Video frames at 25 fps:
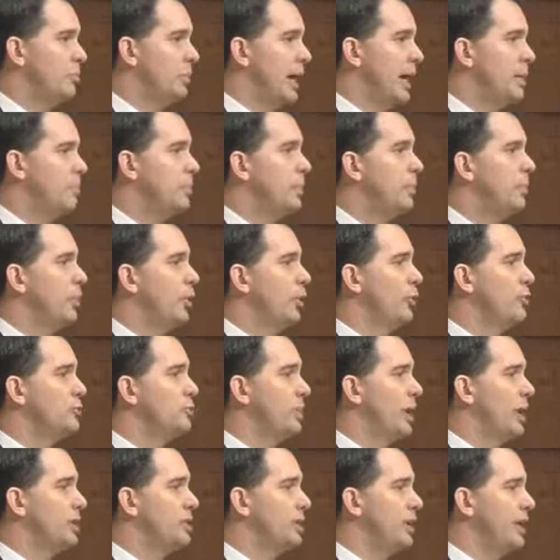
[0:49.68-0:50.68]
my proposed
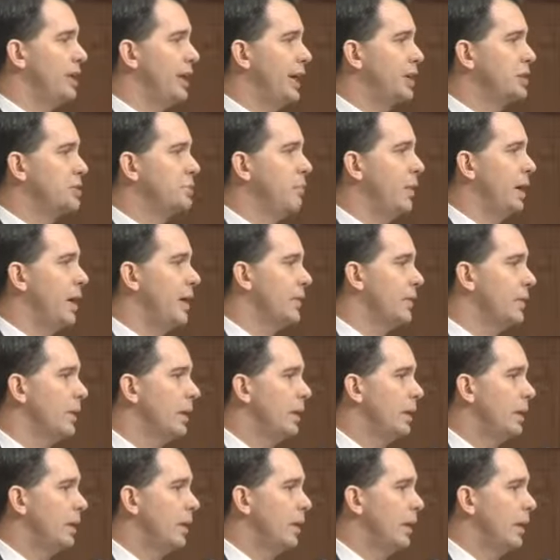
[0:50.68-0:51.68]
budget next month,
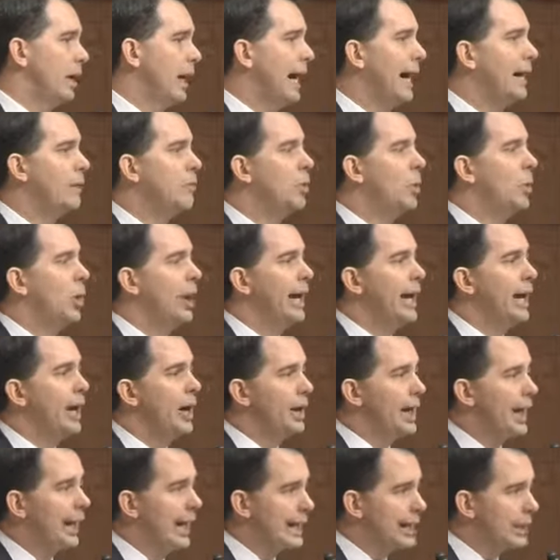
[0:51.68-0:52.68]
I will lay
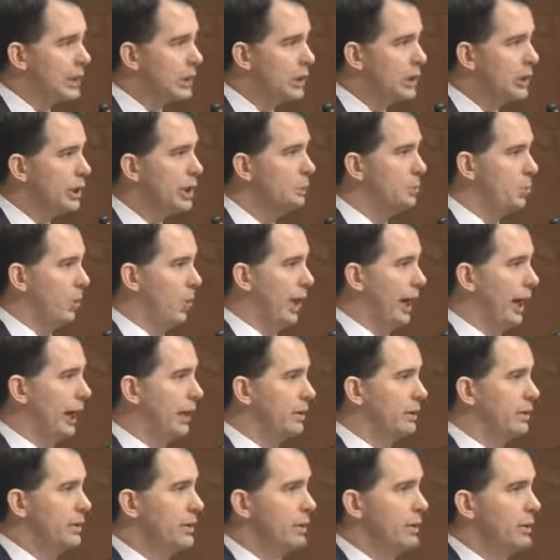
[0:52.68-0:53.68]
out a clear plan
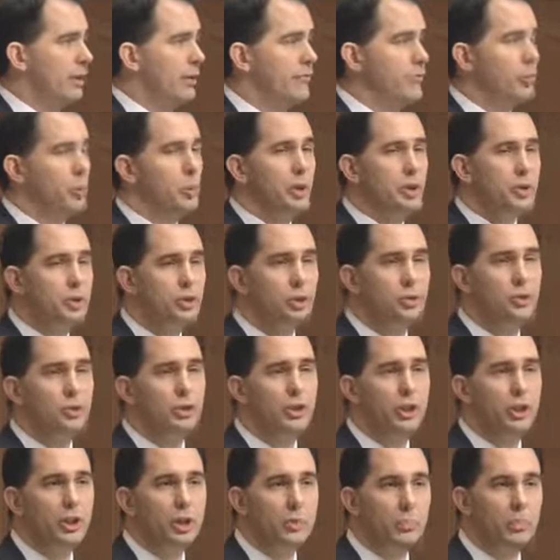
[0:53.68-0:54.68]
for
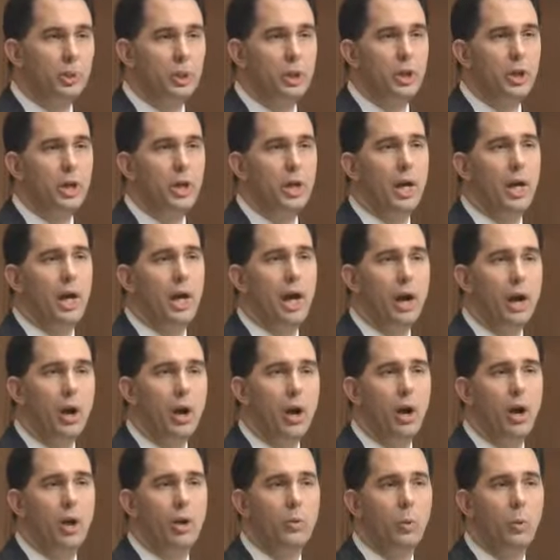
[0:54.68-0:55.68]
reducing the burden on
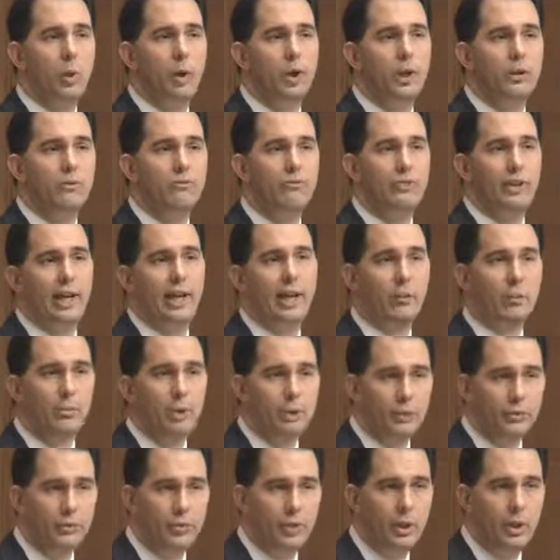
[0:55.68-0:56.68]
hardworking
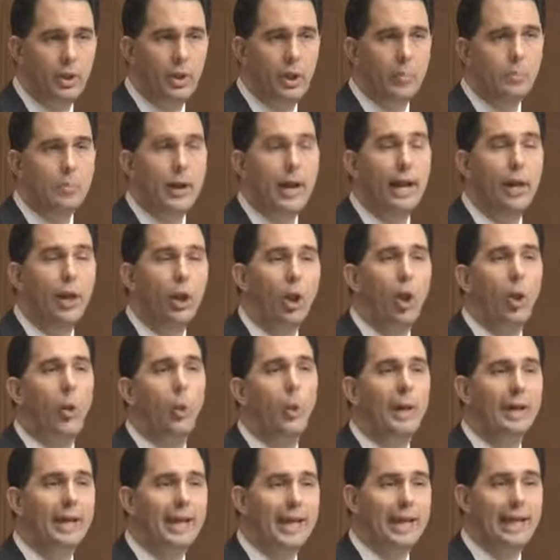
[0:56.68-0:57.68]
families by
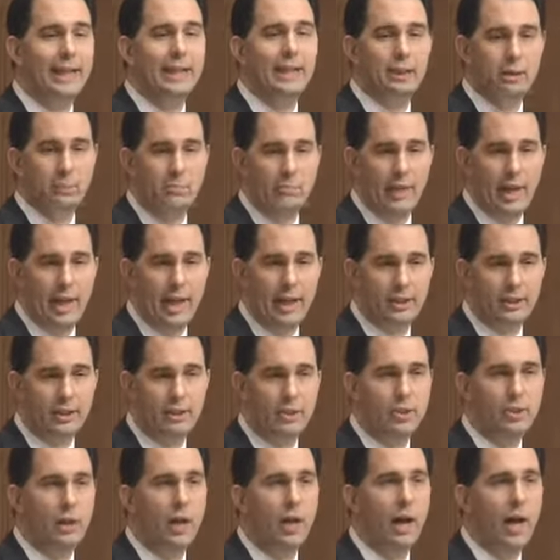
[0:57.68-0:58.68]
lowering income
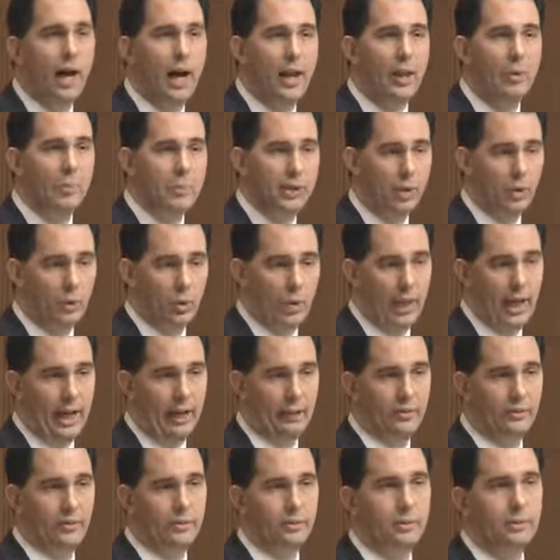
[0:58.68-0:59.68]
taxes on the middle
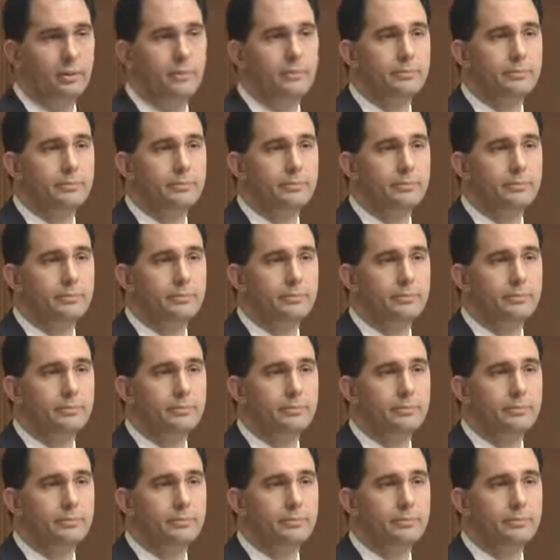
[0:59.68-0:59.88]
class.